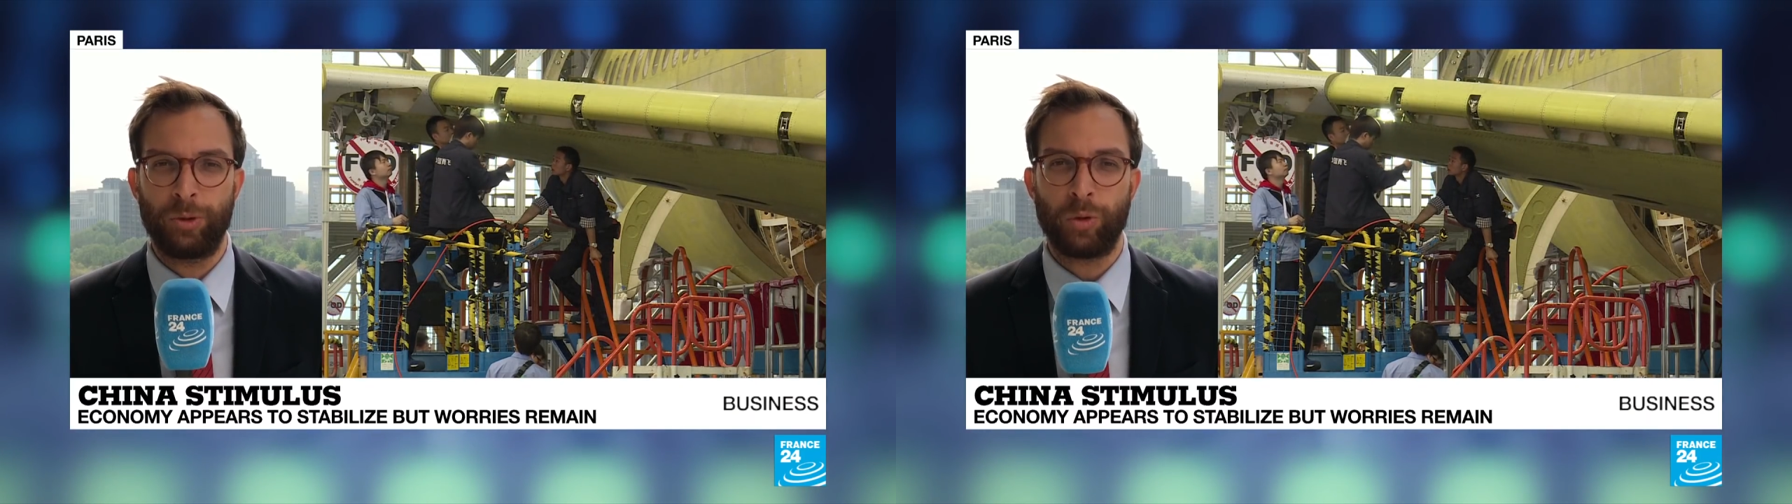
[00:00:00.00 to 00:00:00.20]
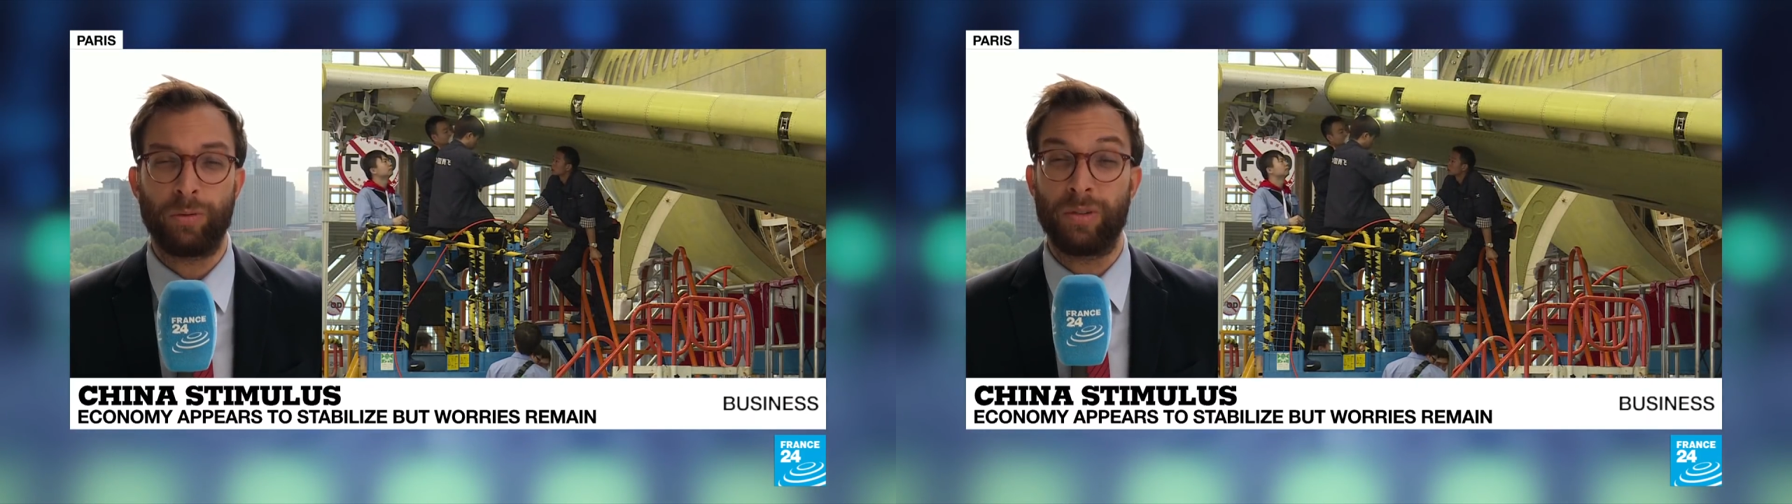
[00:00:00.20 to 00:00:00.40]

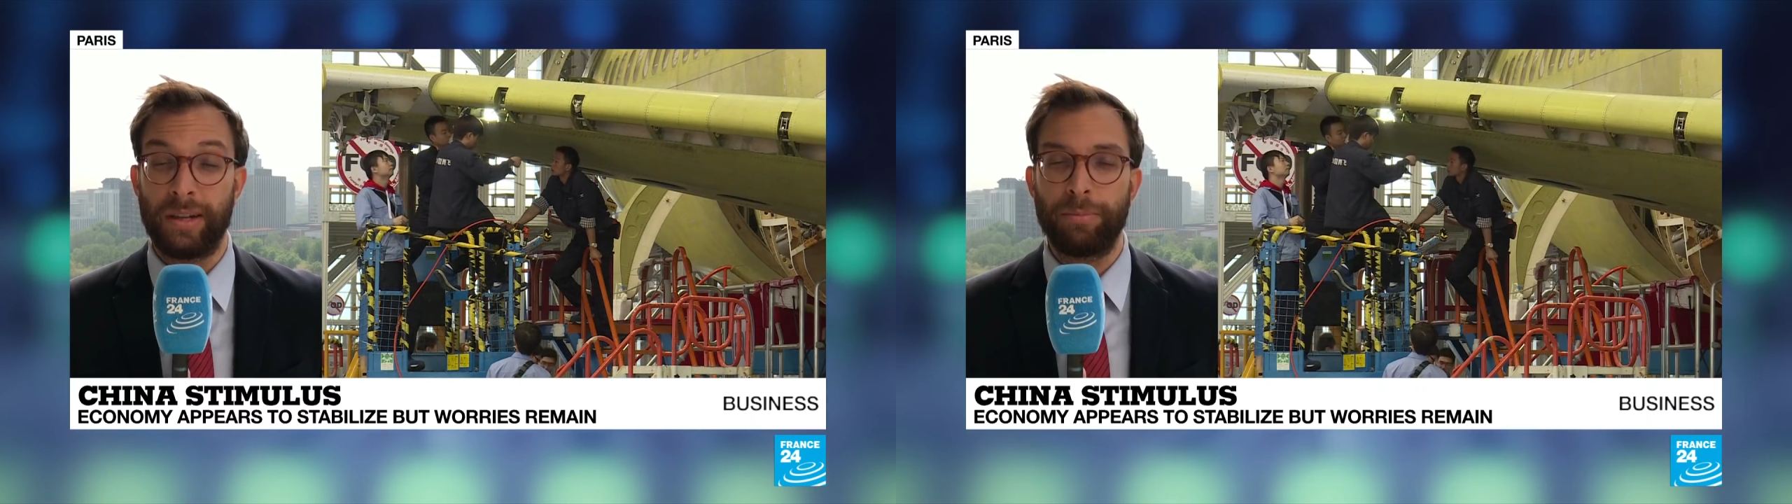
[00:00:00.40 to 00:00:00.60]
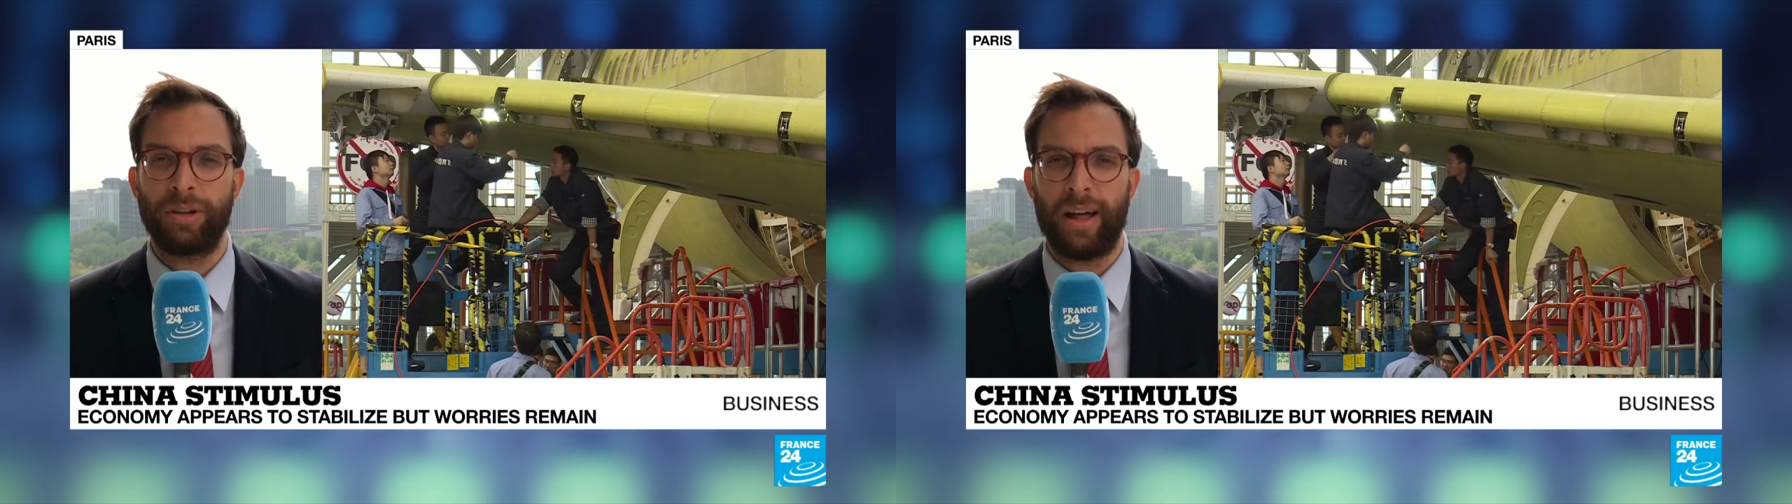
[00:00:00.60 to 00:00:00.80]
sort
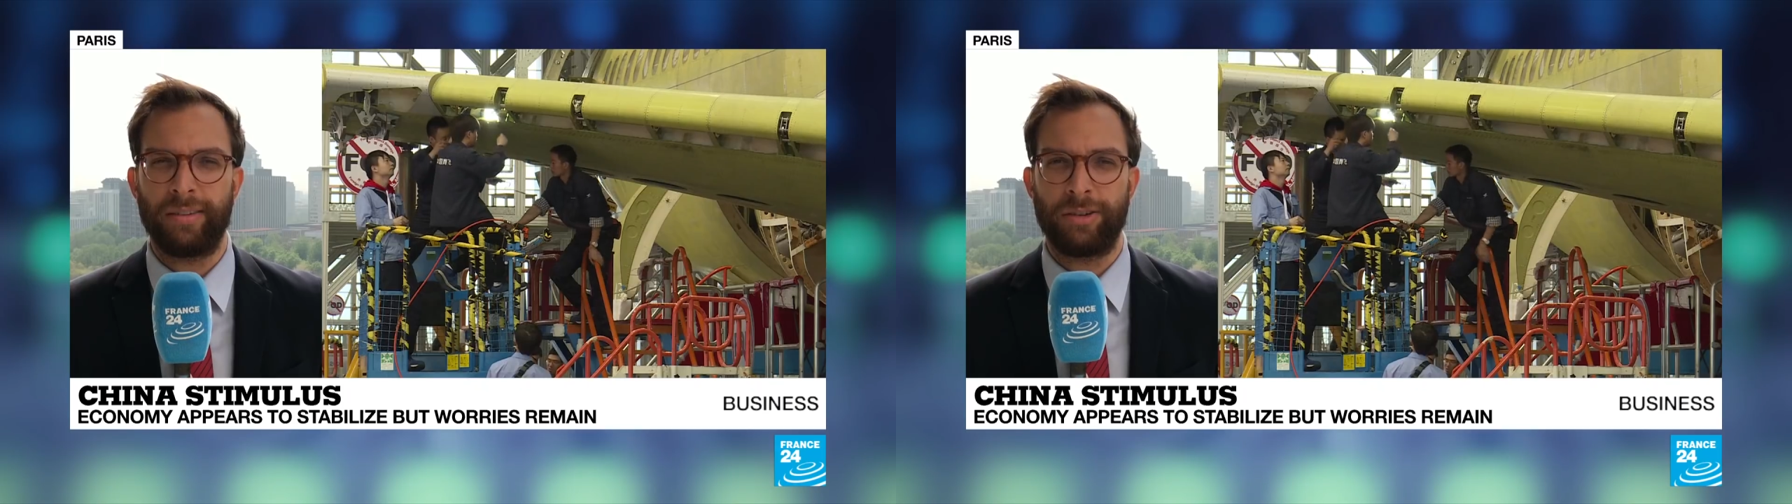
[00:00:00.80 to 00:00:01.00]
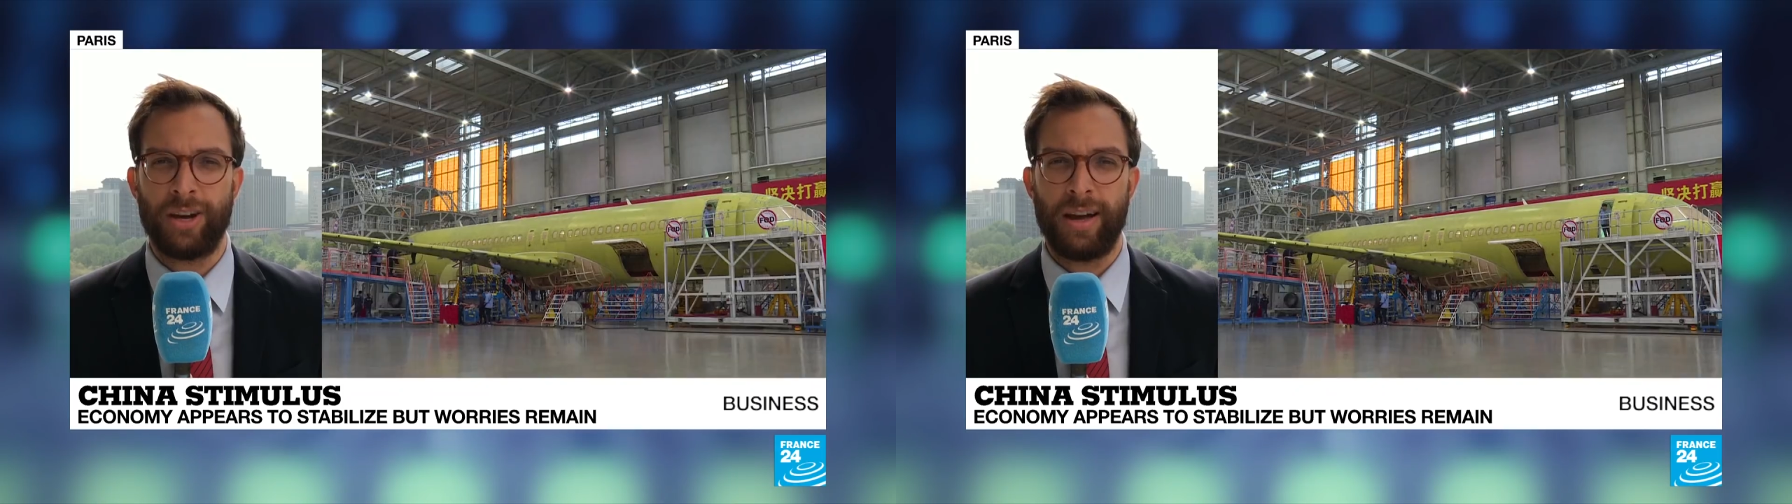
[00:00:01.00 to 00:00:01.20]
of
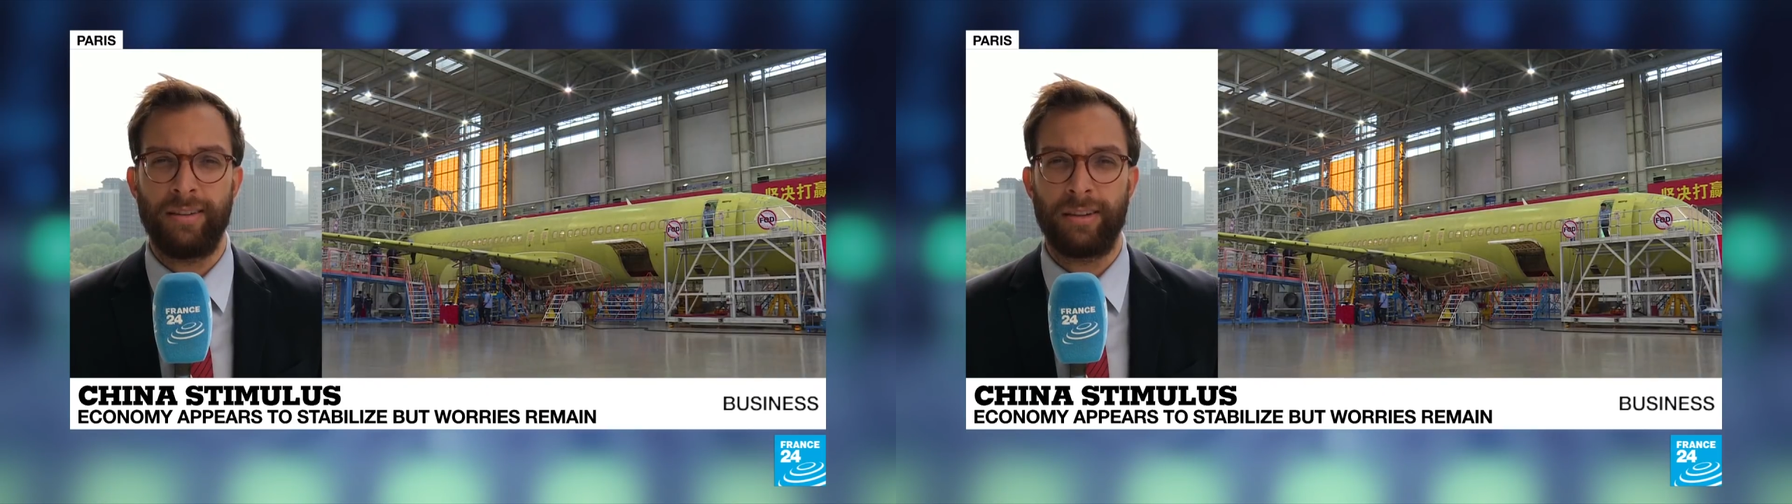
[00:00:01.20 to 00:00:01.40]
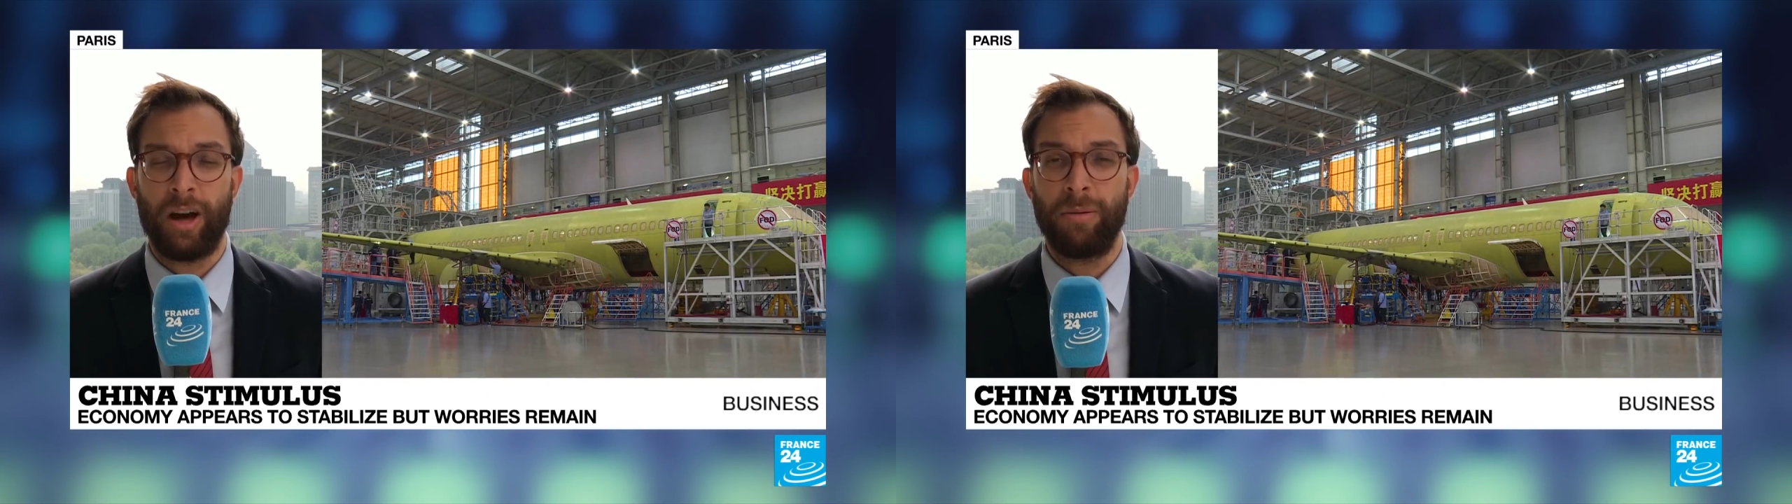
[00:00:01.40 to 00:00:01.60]
liberalize the
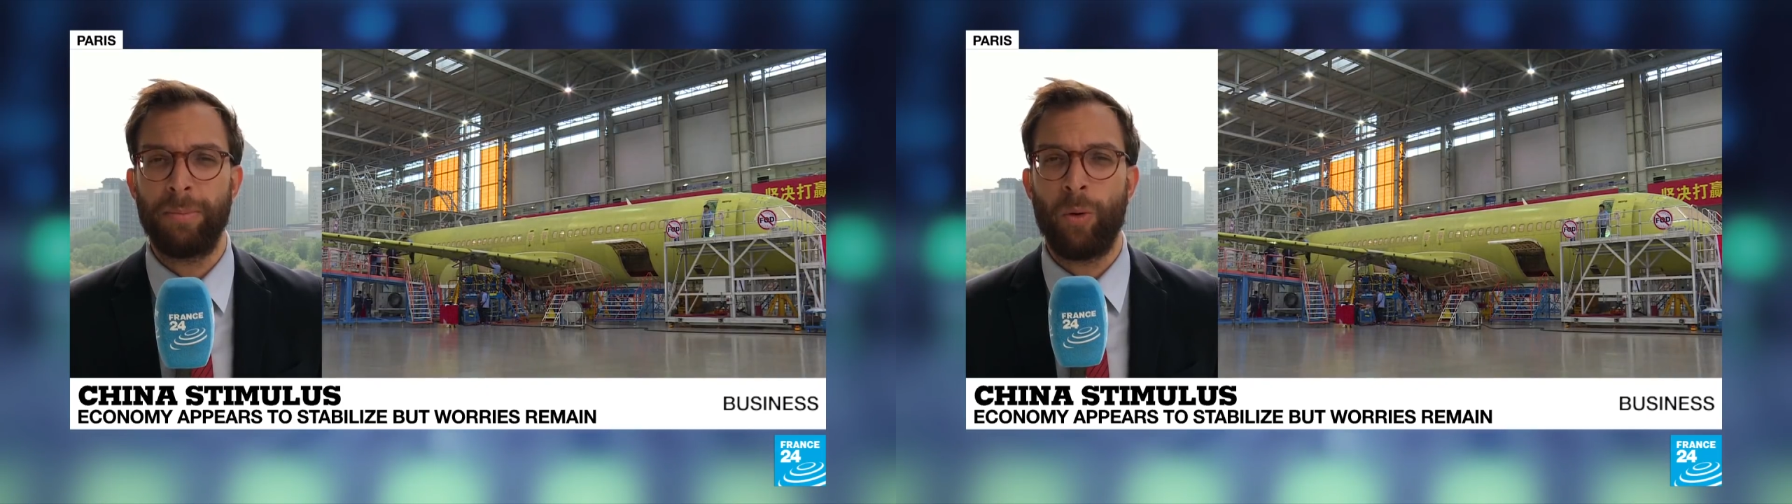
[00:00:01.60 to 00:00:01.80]
Chinese economy.